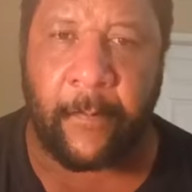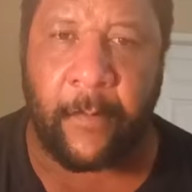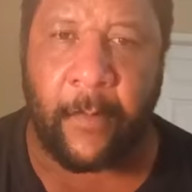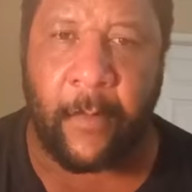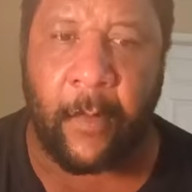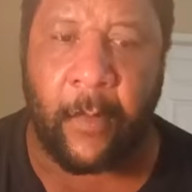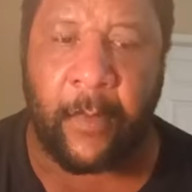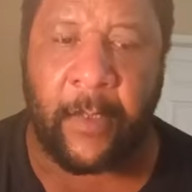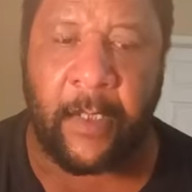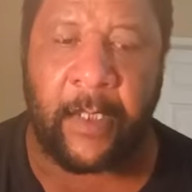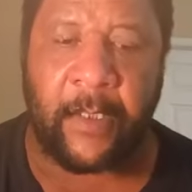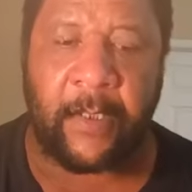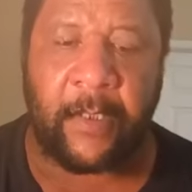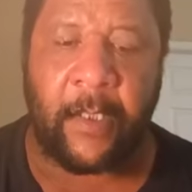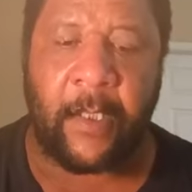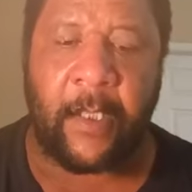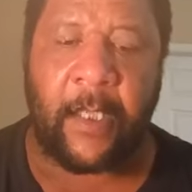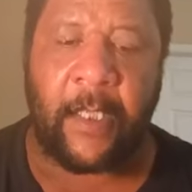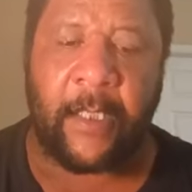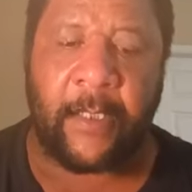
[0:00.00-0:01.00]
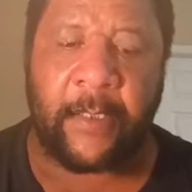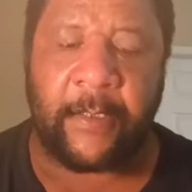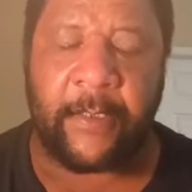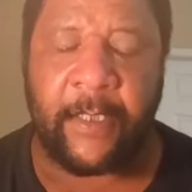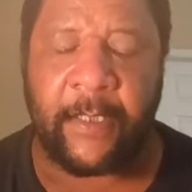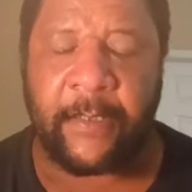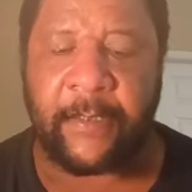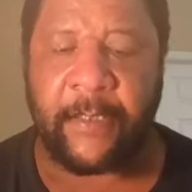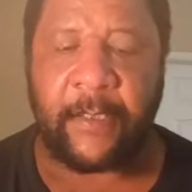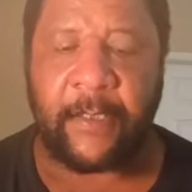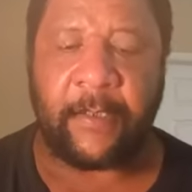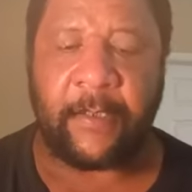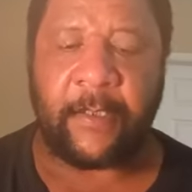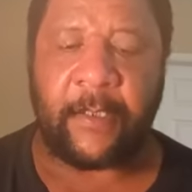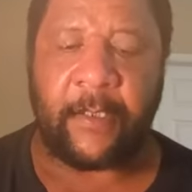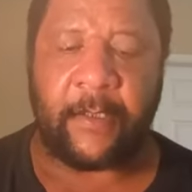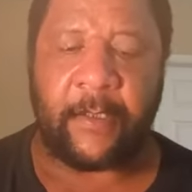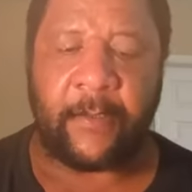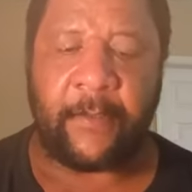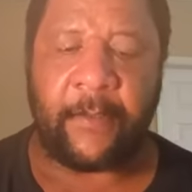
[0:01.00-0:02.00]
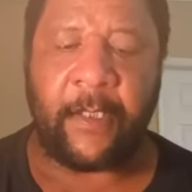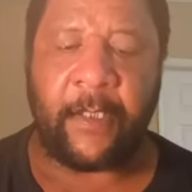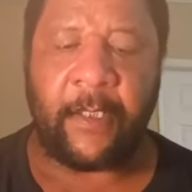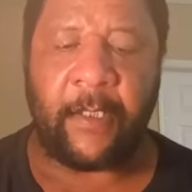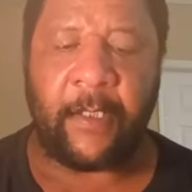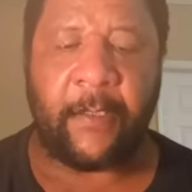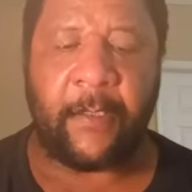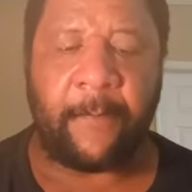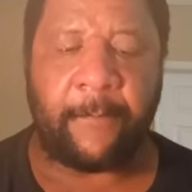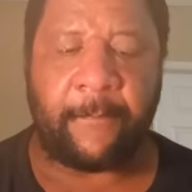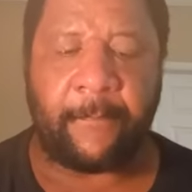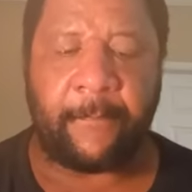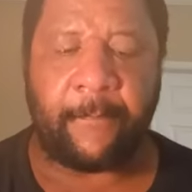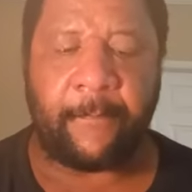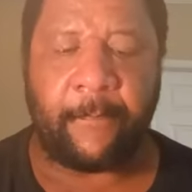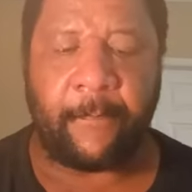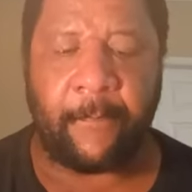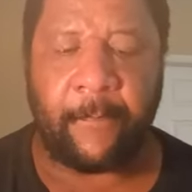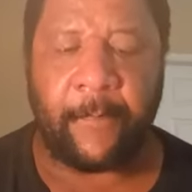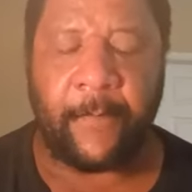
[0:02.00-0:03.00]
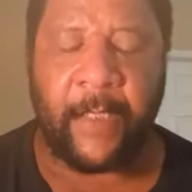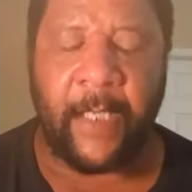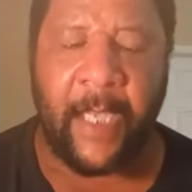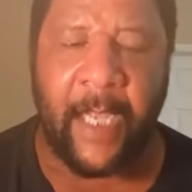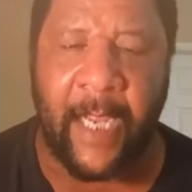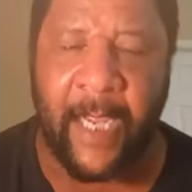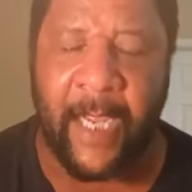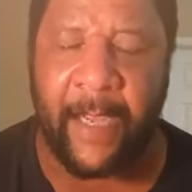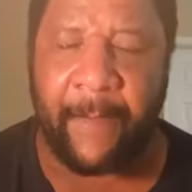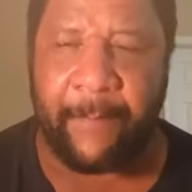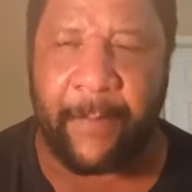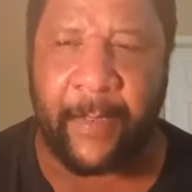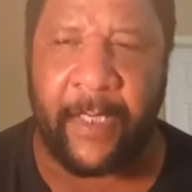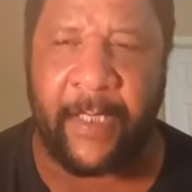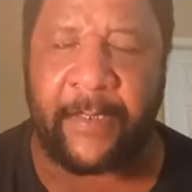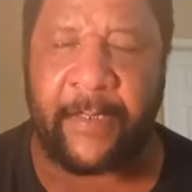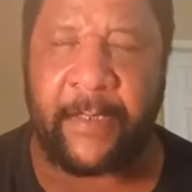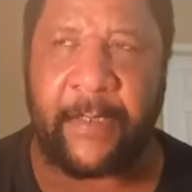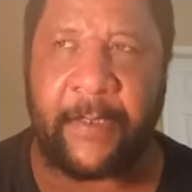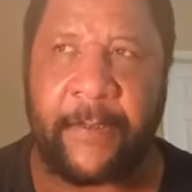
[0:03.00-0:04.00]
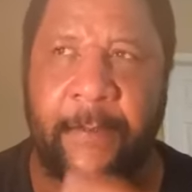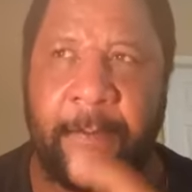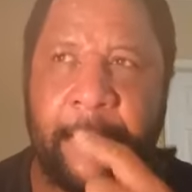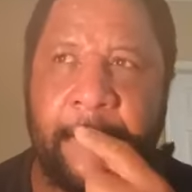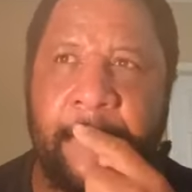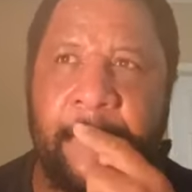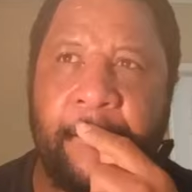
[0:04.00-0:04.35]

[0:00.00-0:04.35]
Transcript: Okay, this the the the high places